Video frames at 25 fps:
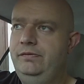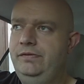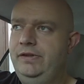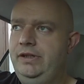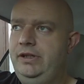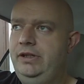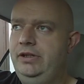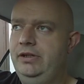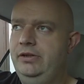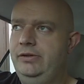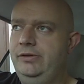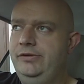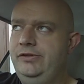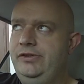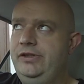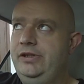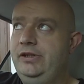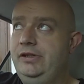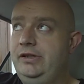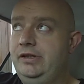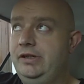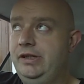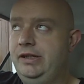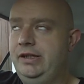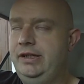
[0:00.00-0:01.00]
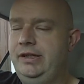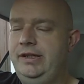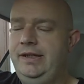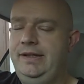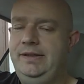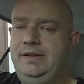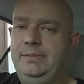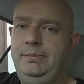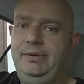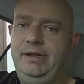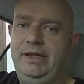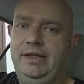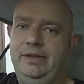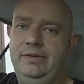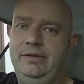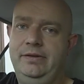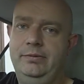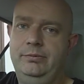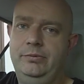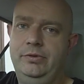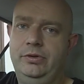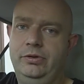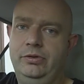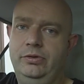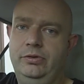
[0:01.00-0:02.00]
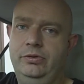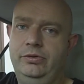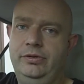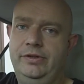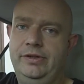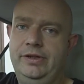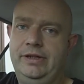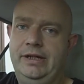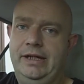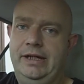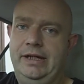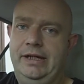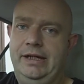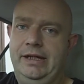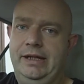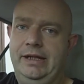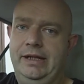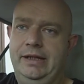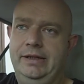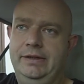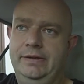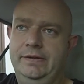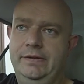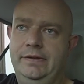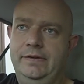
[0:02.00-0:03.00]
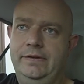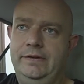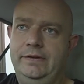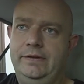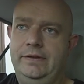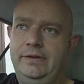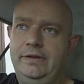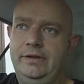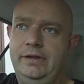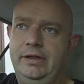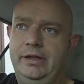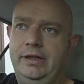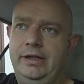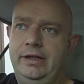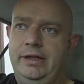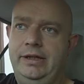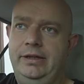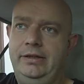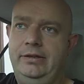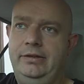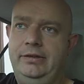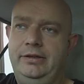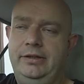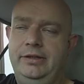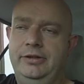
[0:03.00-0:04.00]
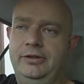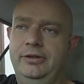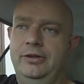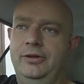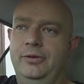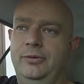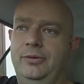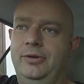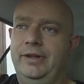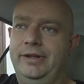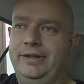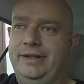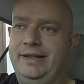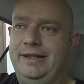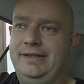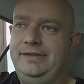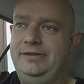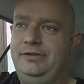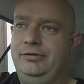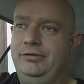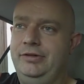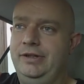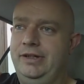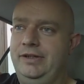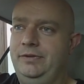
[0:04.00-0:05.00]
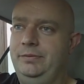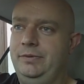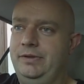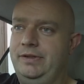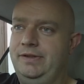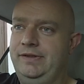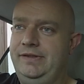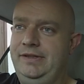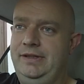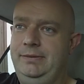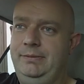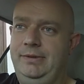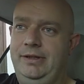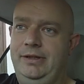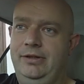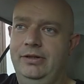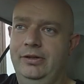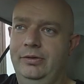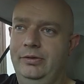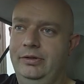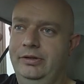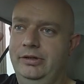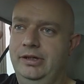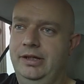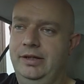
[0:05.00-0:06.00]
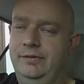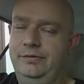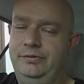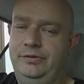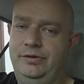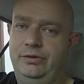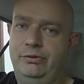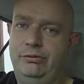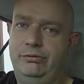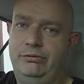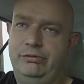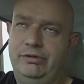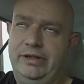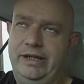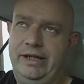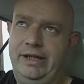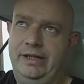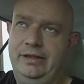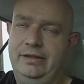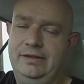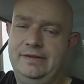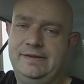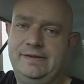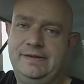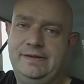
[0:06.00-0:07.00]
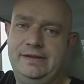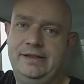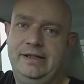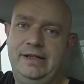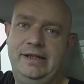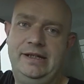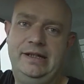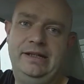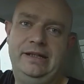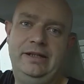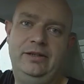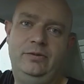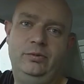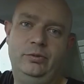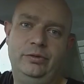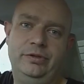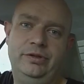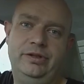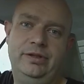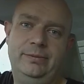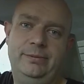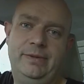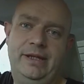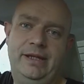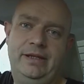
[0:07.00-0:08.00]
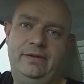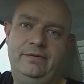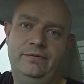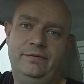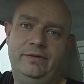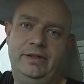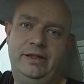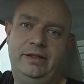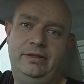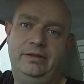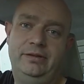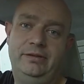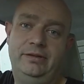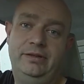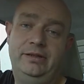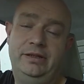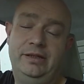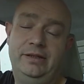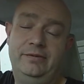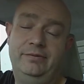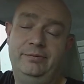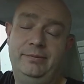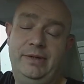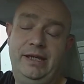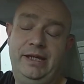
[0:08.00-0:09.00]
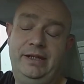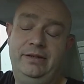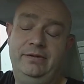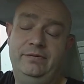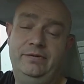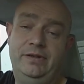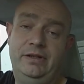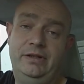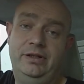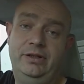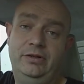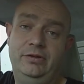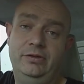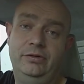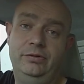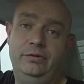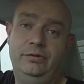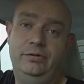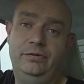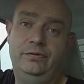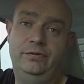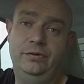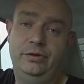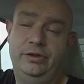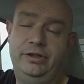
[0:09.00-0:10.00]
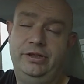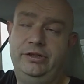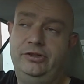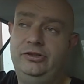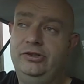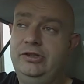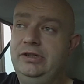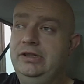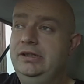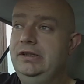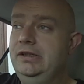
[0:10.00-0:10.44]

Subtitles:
videos you kind of need to be in the mood, and unless you guys want to see me going off the rails, it wouldn't have made very good footage.